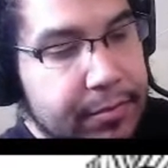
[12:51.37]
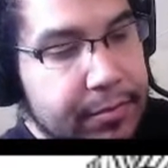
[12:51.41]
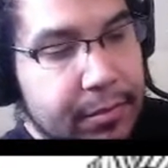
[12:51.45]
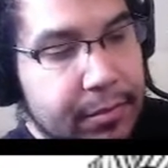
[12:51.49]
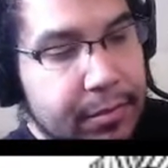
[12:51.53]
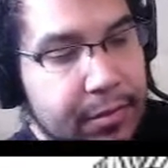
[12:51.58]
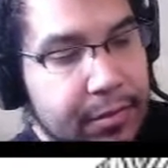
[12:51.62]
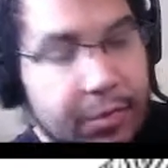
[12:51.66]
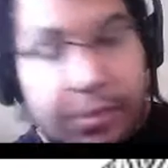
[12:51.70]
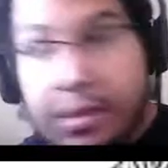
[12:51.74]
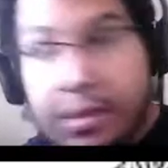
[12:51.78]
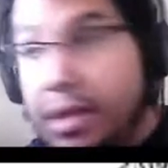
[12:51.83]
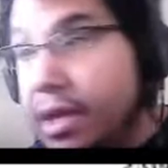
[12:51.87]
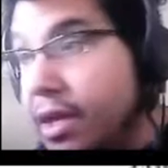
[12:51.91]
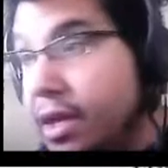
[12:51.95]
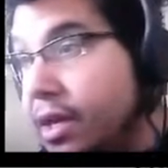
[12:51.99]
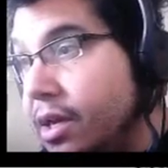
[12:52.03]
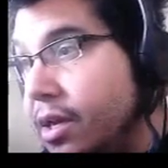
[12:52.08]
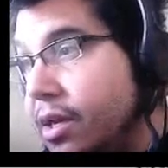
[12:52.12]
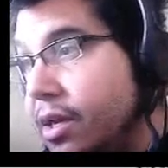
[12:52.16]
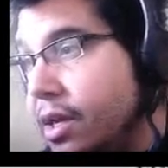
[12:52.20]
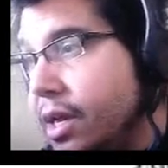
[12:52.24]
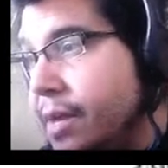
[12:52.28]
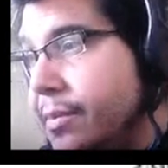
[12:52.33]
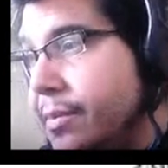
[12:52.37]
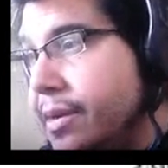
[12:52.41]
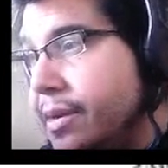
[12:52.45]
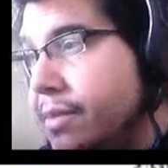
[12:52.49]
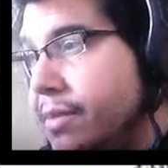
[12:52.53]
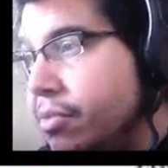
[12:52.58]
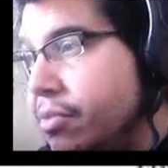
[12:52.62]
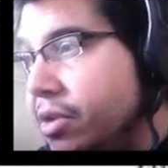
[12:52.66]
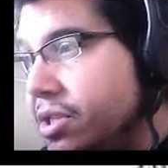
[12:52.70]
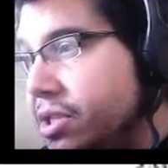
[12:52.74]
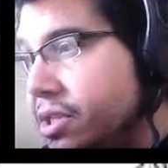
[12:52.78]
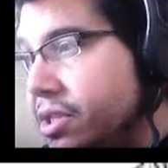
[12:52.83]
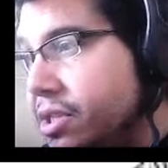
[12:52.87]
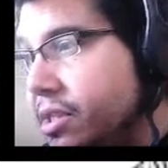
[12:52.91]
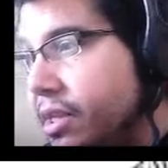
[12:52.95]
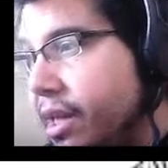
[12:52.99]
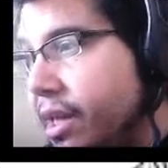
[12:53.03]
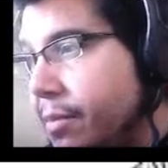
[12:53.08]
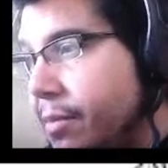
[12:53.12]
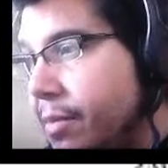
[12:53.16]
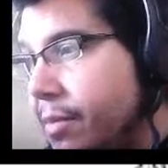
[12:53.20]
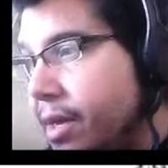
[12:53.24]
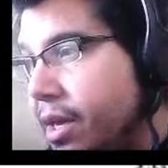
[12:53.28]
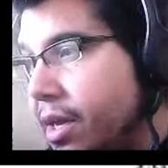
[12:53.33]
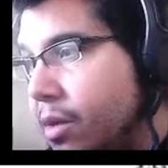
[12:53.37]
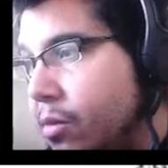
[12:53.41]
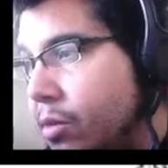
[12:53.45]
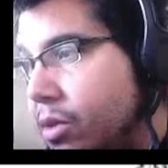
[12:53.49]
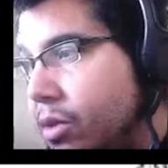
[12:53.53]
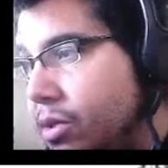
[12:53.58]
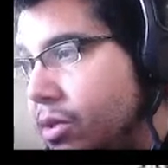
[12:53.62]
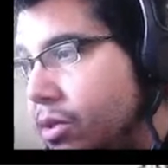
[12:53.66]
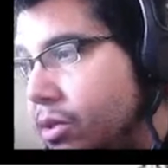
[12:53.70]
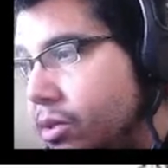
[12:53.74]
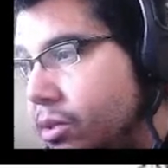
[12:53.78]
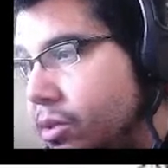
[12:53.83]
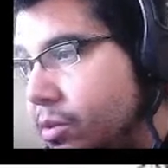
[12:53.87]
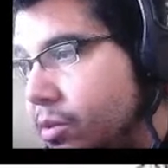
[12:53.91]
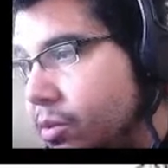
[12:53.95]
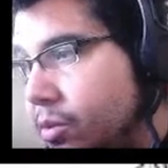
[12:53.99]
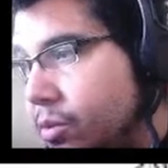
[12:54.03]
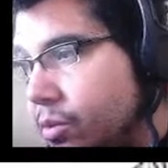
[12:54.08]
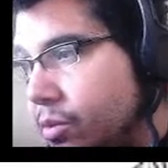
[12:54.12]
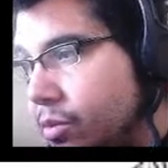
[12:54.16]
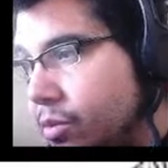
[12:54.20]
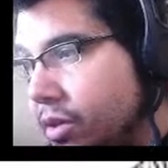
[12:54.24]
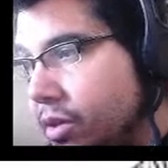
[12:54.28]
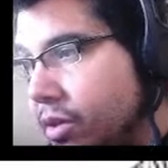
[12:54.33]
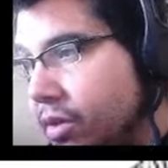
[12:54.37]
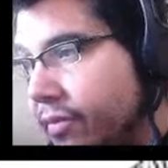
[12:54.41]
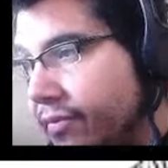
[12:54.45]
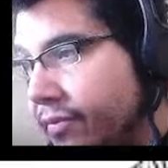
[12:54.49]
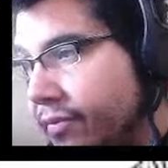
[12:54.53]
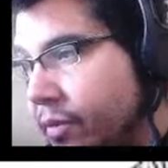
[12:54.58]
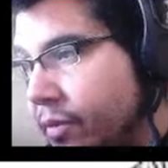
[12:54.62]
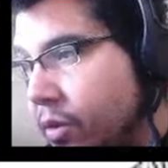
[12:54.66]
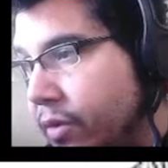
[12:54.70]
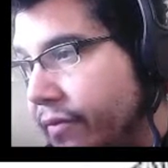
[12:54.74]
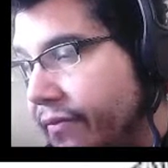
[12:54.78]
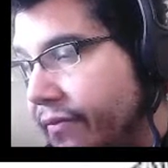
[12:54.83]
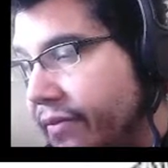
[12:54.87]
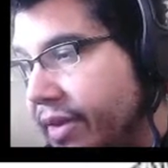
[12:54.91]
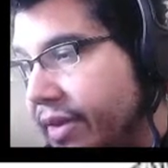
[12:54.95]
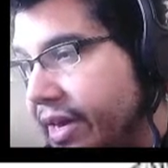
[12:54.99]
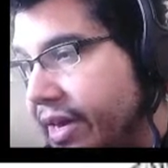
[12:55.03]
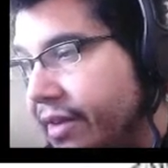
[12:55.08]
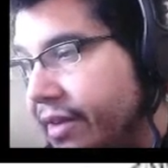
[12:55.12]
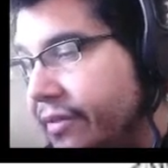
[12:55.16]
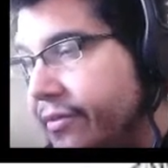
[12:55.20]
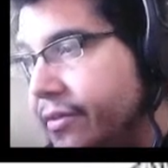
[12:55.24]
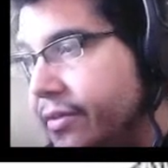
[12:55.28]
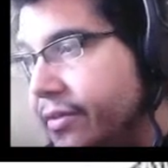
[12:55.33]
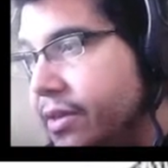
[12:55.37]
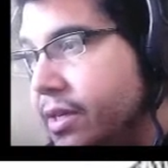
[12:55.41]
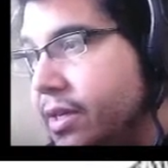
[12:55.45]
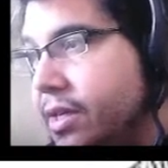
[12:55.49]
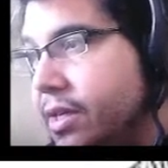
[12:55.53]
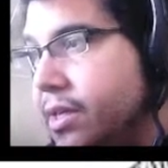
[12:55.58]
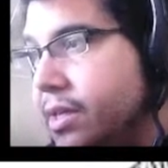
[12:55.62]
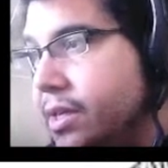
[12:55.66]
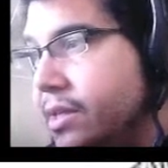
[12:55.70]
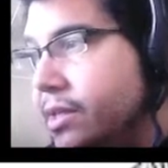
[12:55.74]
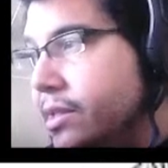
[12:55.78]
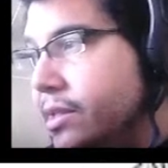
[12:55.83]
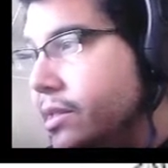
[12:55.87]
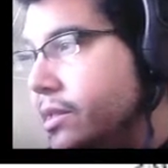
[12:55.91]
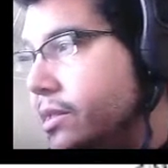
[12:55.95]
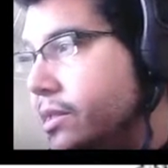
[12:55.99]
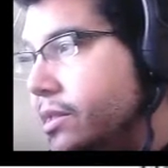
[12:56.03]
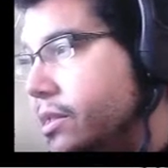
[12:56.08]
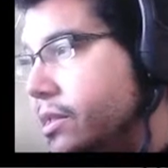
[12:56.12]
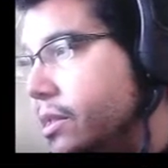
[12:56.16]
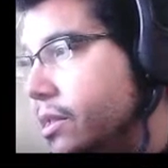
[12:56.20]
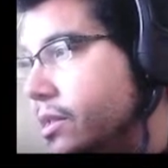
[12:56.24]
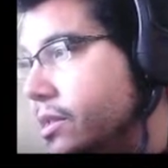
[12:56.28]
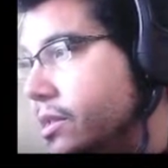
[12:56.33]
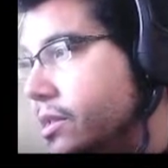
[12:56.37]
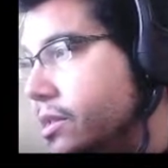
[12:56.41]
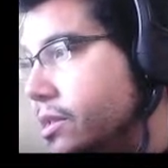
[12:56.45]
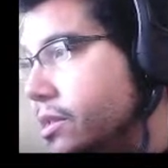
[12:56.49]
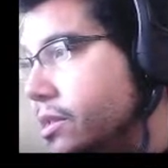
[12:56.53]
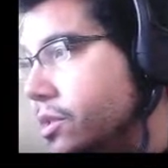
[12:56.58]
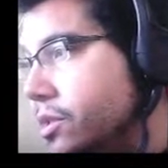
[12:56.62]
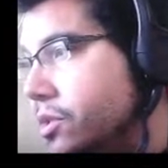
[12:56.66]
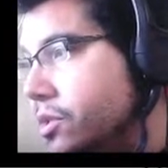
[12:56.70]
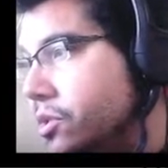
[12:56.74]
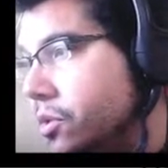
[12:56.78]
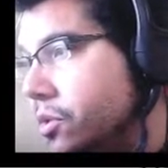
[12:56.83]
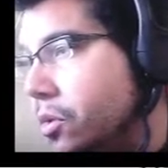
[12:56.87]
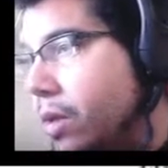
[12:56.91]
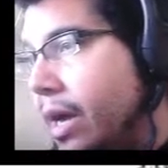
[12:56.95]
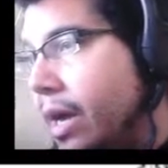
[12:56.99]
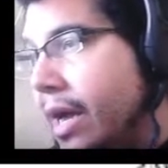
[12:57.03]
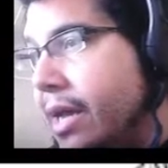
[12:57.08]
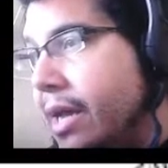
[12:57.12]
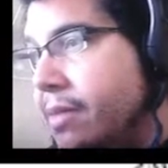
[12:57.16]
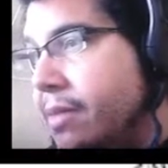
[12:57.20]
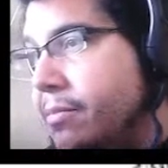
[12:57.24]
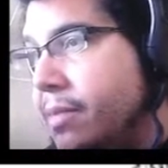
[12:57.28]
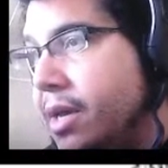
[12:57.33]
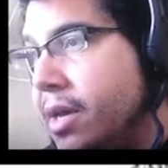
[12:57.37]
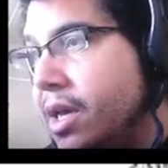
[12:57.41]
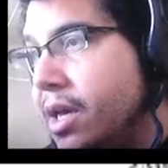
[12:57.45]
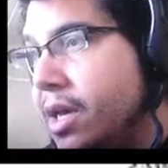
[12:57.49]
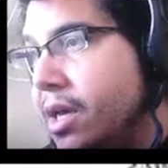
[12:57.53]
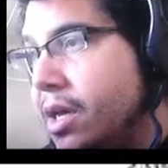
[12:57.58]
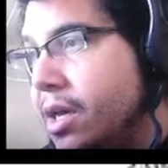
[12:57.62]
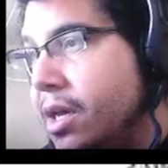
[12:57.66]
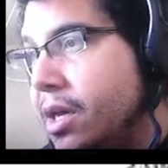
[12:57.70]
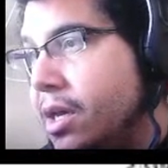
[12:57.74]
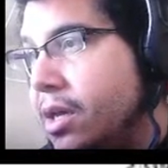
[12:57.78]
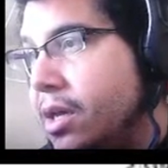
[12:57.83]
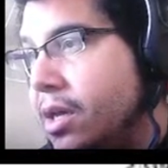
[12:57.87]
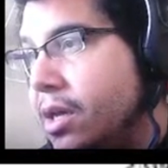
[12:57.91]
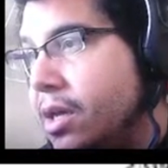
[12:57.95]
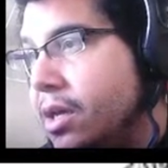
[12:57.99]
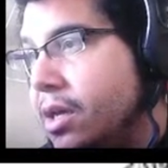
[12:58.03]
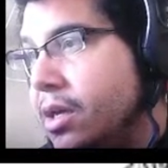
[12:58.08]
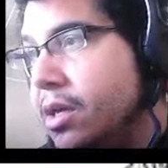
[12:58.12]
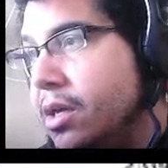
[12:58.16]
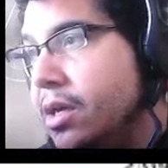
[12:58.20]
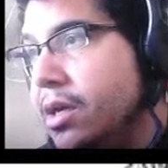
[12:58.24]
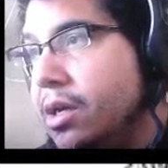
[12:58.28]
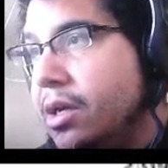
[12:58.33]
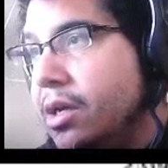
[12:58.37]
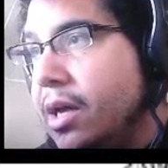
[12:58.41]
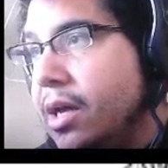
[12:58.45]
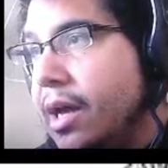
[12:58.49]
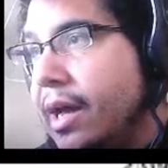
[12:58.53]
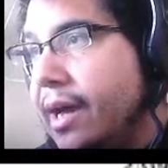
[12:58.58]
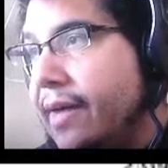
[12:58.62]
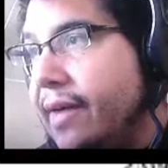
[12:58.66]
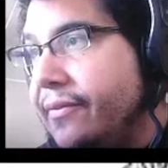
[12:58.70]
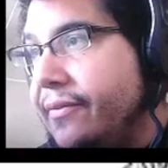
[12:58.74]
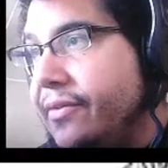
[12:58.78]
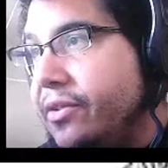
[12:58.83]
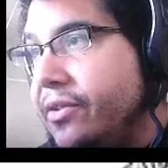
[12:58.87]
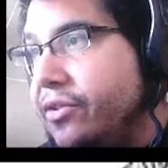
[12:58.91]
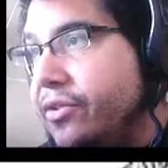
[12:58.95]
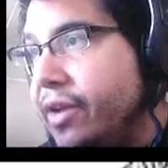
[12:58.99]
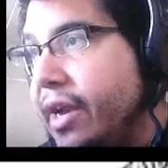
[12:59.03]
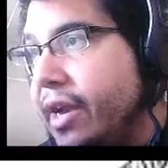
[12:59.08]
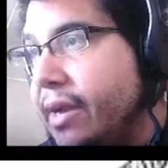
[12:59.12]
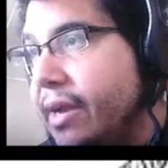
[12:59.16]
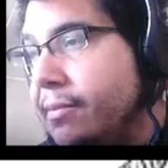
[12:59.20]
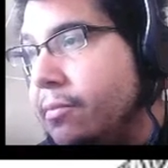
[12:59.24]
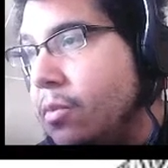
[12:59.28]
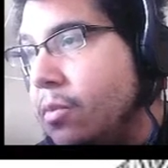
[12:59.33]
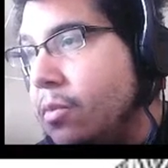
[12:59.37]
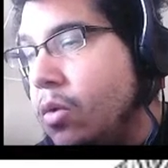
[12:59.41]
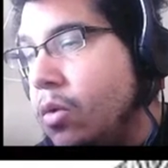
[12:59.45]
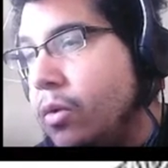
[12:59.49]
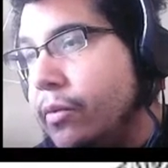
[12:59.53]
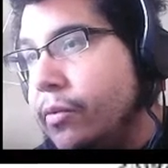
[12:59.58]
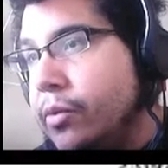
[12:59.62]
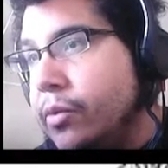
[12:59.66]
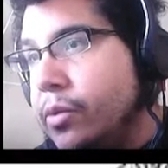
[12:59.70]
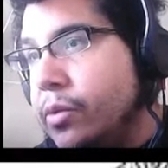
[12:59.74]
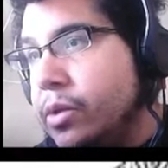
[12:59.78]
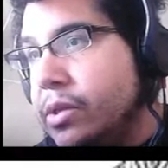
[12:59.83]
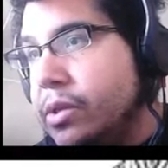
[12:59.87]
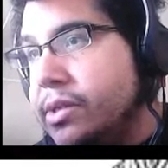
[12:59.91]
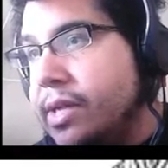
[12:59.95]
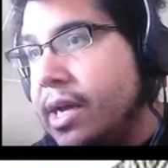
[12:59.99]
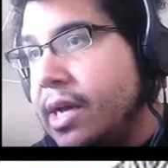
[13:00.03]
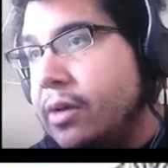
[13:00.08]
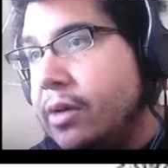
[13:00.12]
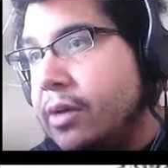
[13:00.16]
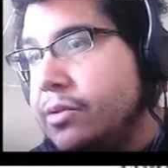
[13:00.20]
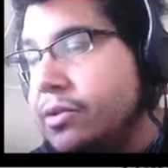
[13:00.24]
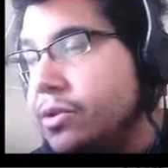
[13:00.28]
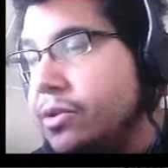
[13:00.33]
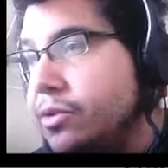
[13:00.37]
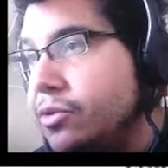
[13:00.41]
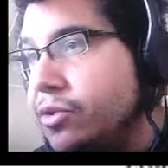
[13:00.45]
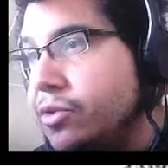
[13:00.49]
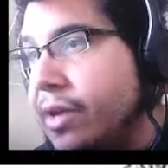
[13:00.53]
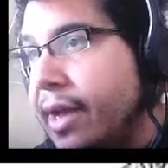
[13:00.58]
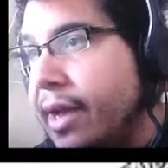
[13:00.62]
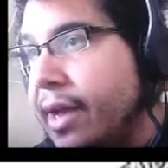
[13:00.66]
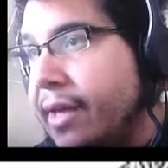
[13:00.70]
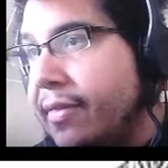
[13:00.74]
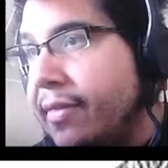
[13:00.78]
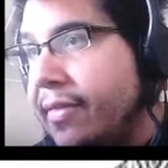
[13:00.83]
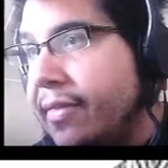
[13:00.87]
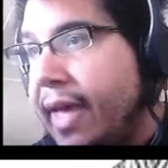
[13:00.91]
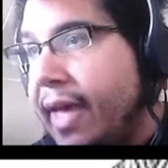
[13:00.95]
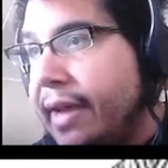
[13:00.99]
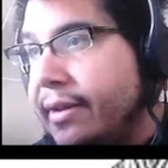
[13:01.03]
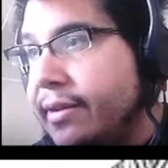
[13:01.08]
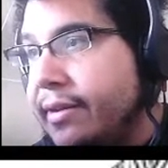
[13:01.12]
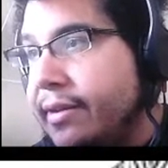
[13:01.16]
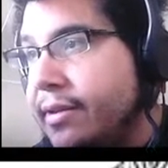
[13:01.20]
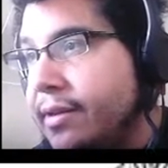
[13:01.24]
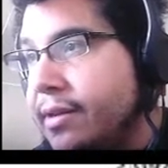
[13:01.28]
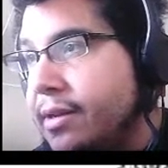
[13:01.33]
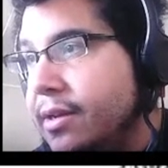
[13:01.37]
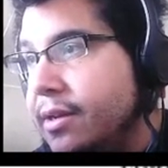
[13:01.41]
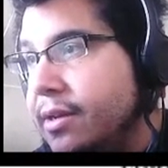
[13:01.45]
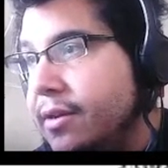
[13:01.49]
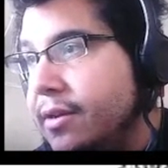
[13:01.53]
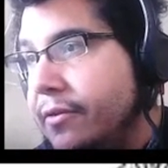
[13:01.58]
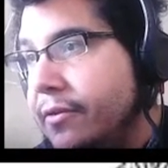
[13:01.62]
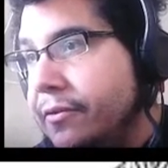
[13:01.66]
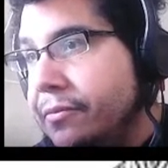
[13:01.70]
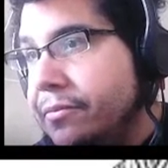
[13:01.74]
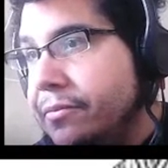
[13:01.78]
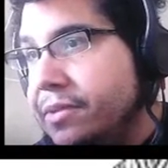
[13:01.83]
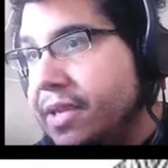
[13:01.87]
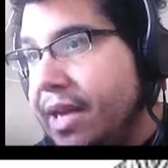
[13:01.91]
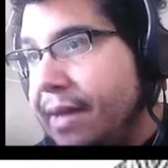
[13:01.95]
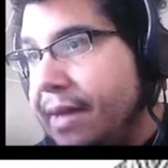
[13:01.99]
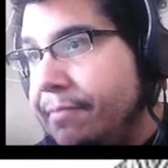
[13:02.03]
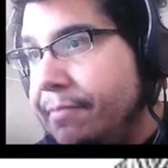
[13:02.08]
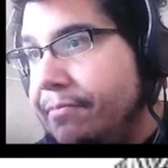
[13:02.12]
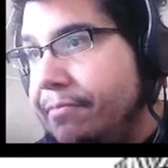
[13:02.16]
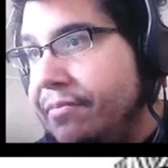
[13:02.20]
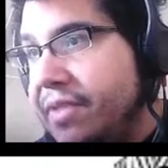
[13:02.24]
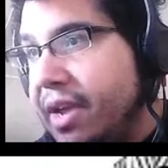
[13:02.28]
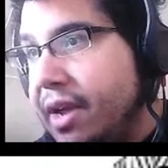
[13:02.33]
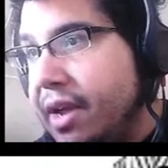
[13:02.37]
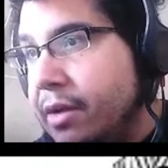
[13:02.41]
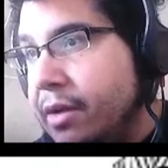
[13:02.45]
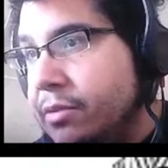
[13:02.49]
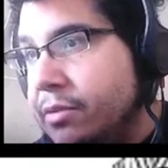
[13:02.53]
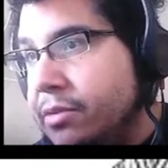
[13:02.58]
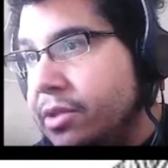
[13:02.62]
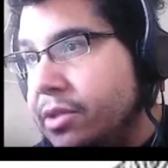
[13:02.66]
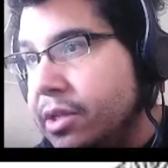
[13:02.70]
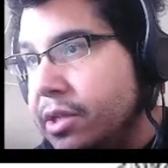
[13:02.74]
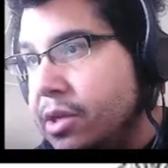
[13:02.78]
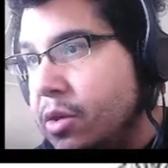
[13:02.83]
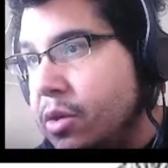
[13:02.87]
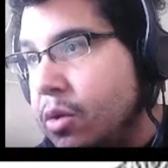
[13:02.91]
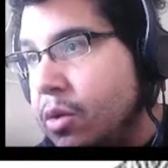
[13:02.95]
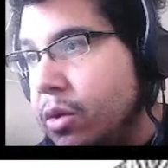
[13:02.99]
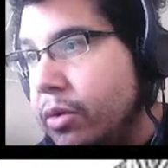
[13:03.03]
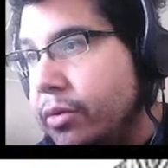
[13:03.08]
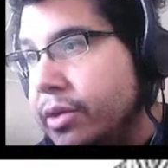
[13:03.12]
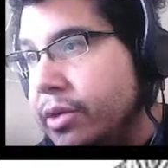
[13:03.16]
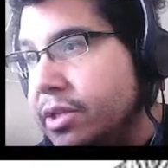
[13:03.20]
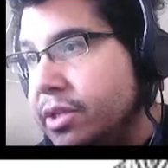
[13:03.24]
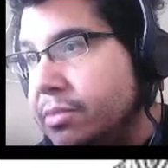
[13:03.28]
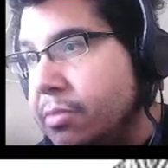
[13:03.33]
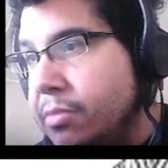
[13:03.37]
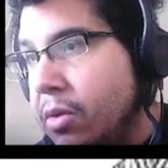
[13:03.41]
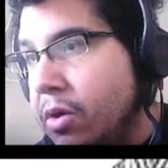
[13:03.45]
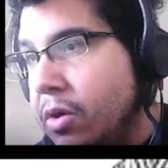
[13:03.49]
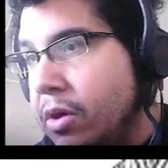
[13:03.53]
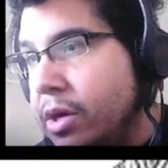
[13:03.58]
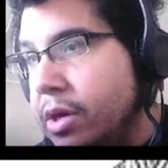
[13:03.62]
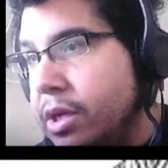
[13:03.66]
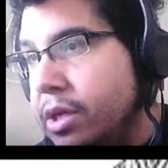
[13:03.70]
Okay, how many brushes did I make? 1, 2, 3, 4, 5, 6. So I may have to drag more rules out. So drag that from top down to the ½ inch mark